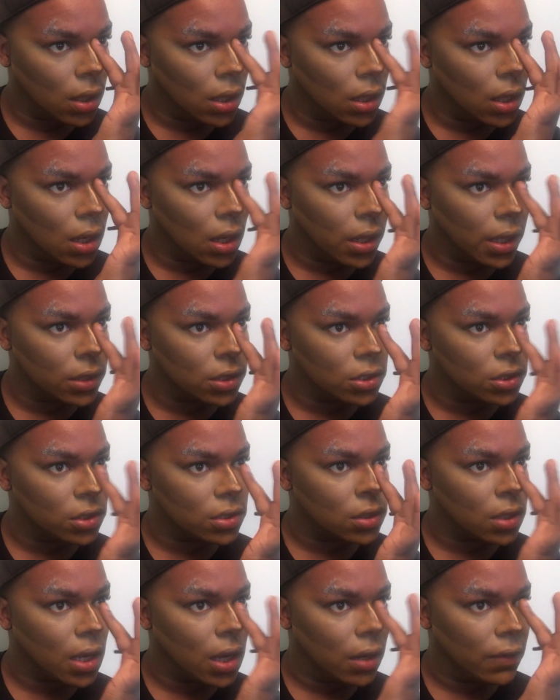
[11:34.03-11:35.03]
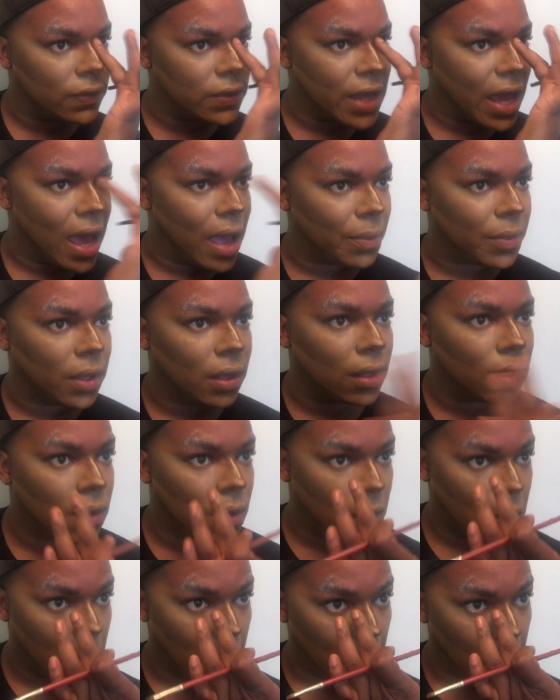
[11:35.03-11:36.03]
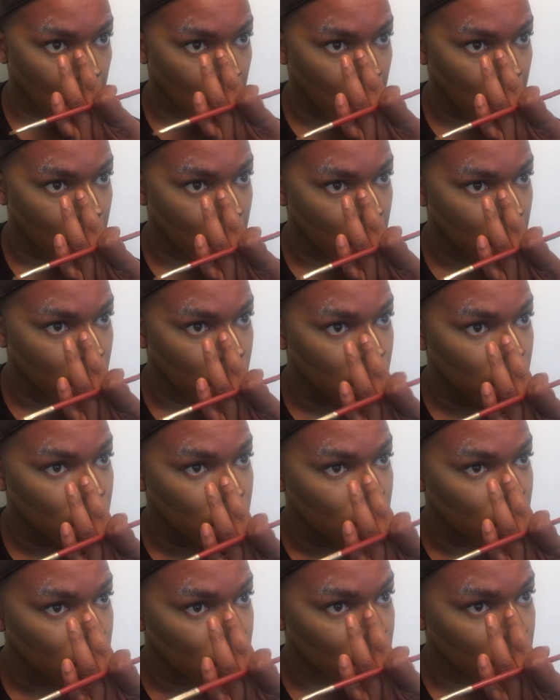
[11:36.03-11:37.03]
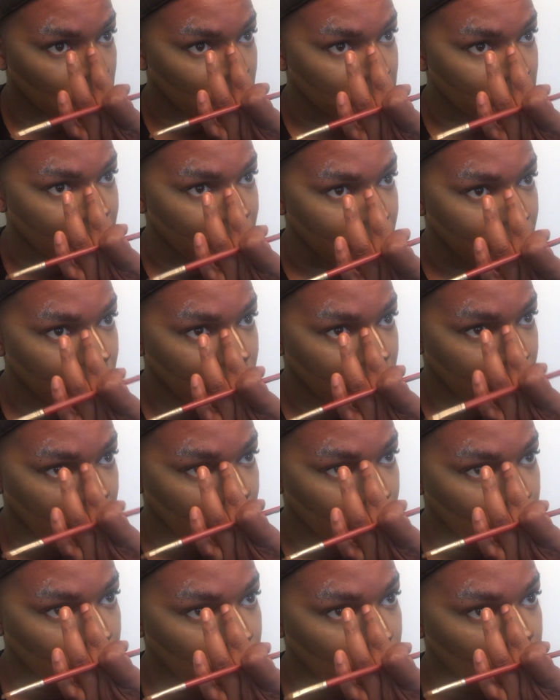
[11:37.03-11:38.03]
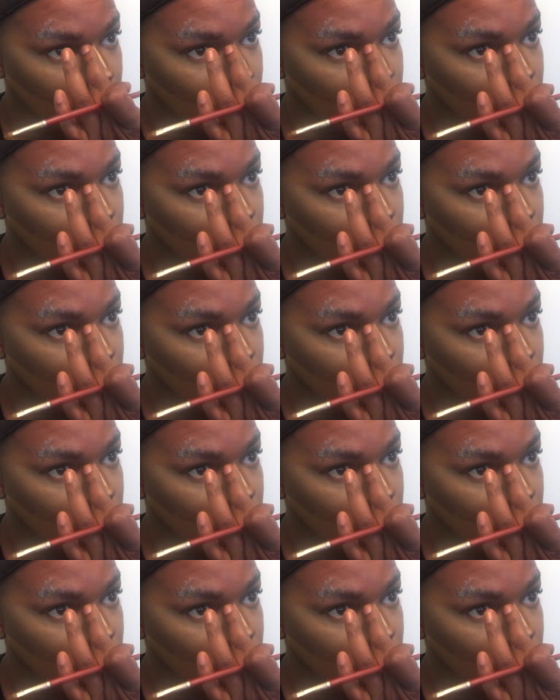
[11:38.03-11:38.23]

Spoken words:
And then I like to just kind of tap it with my hand